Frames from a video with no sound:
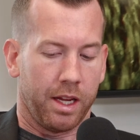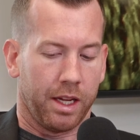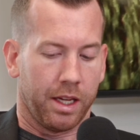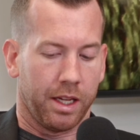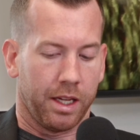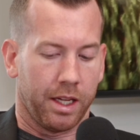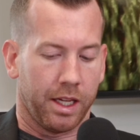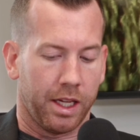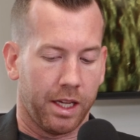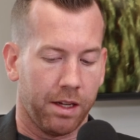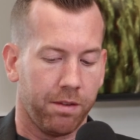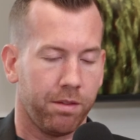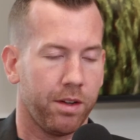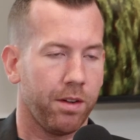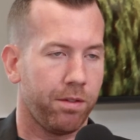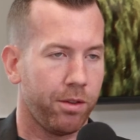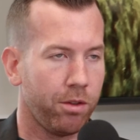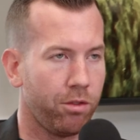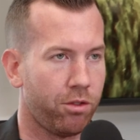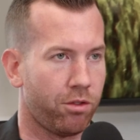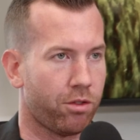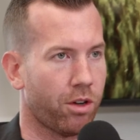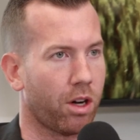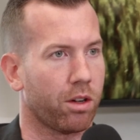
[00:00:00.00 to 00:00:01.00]
Even if you
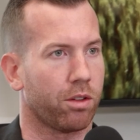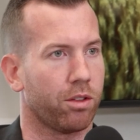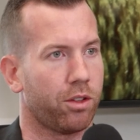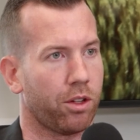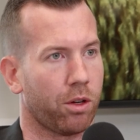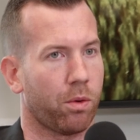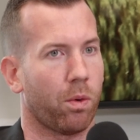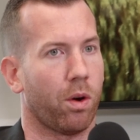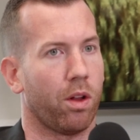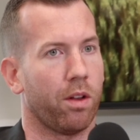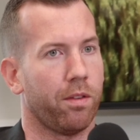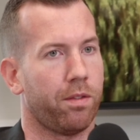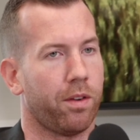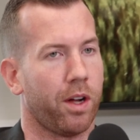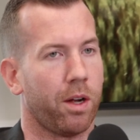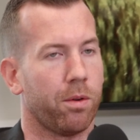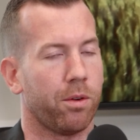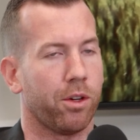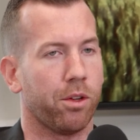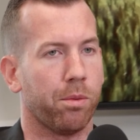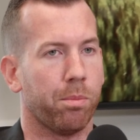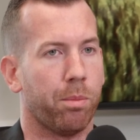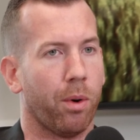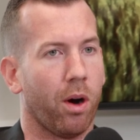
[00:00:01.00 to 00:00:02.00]
struggled to qualify when
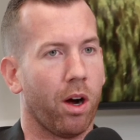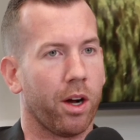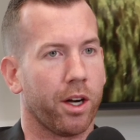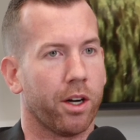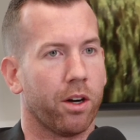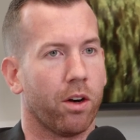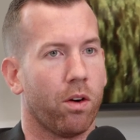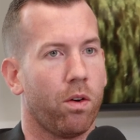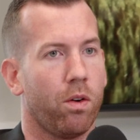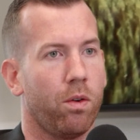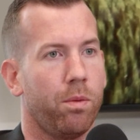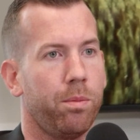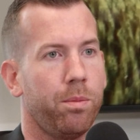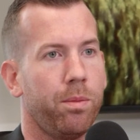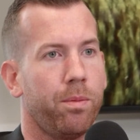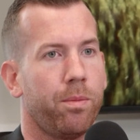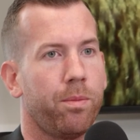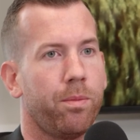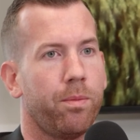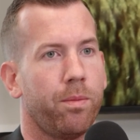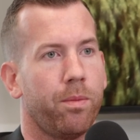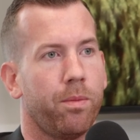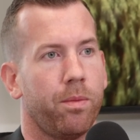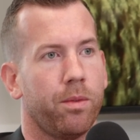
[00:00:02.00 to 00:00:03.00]
you bought your home,
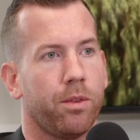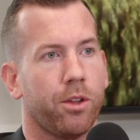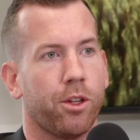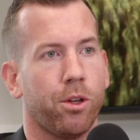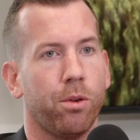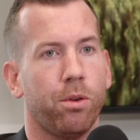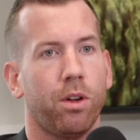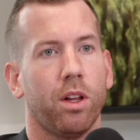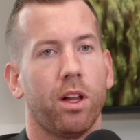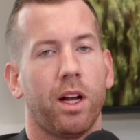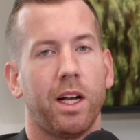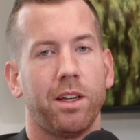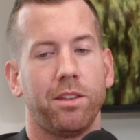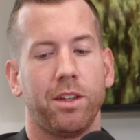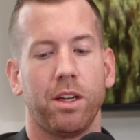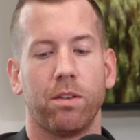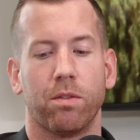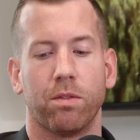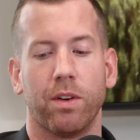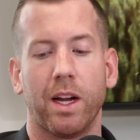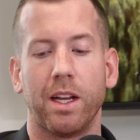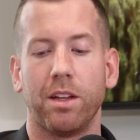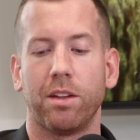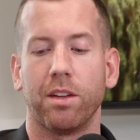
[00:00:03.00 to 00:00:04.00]
utilizing
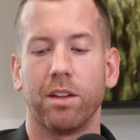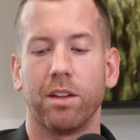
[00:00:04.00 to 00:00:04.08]
rental